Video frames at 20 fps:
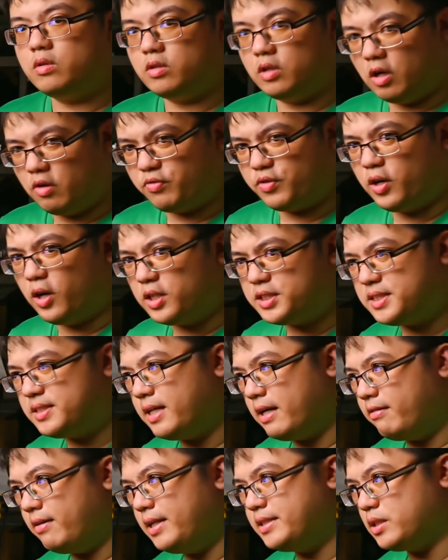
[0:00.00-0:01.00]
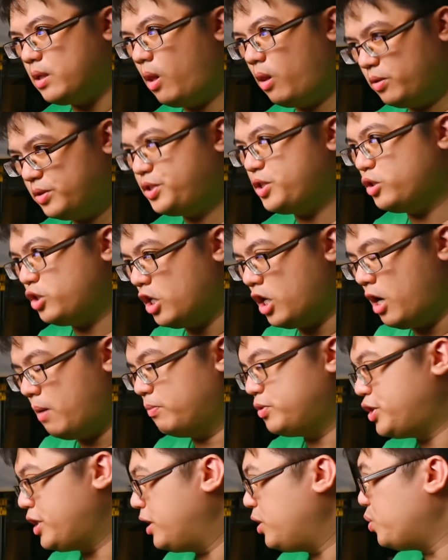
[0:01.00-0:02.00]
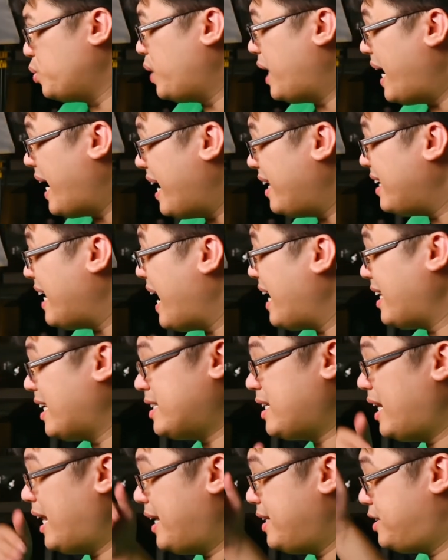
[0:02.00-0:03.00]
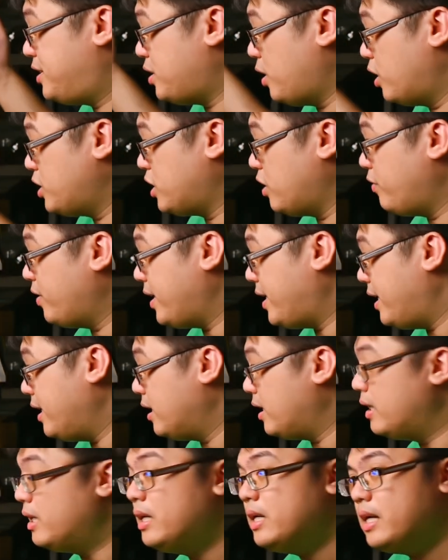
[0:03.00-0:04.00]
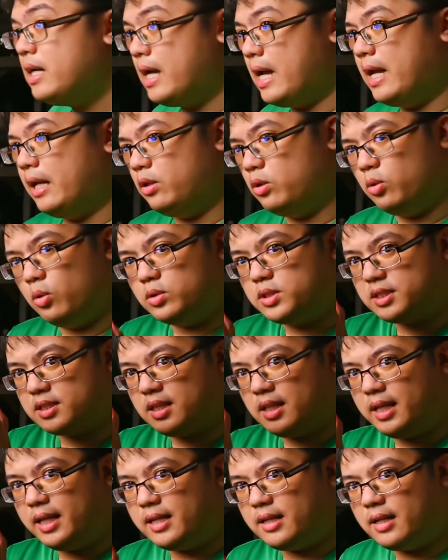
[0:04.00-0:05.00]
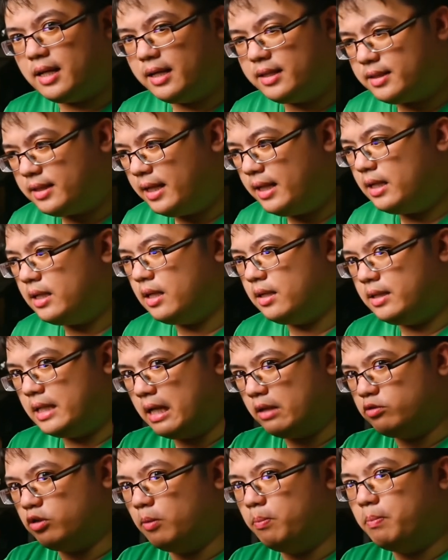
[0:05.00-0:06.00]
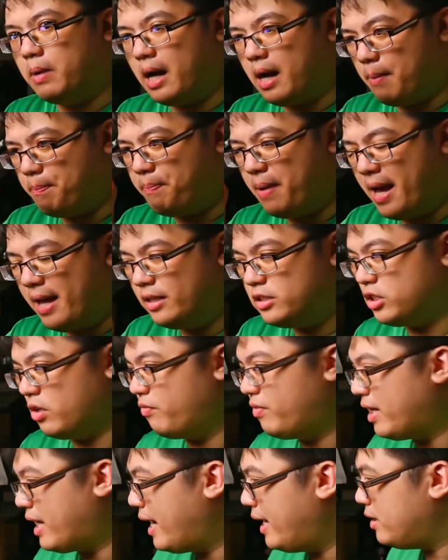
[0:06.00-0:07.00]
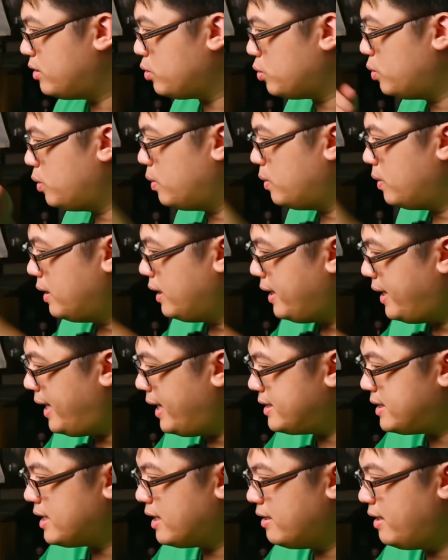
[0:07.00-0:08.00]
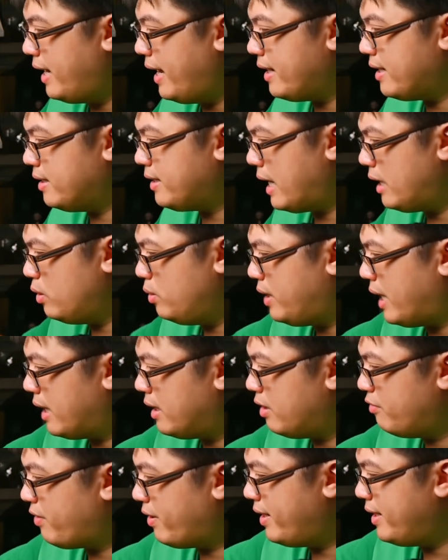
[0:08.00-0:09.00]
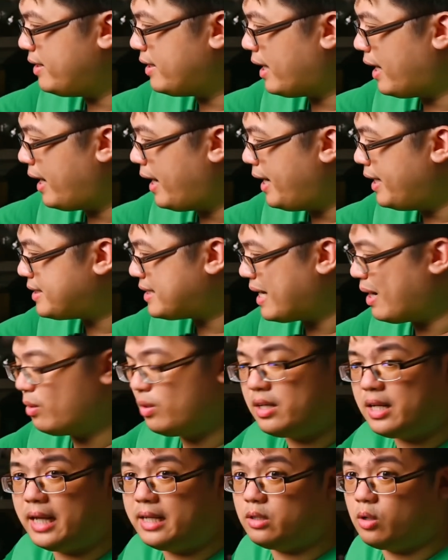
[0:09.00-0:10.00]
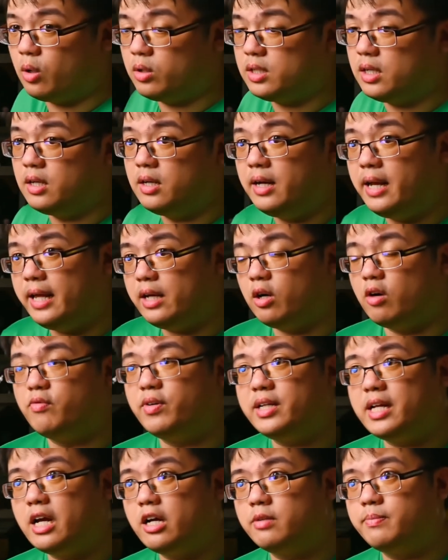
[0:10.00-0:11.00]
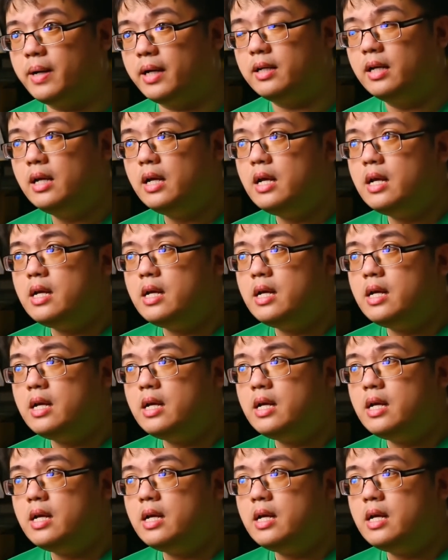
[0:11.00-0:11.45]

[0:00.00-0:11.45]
Of course, there is also the option to add another light source over here and do slit lighting, a narrow band of light to hit her leg. Then you get a very nice outline on her leg over there. But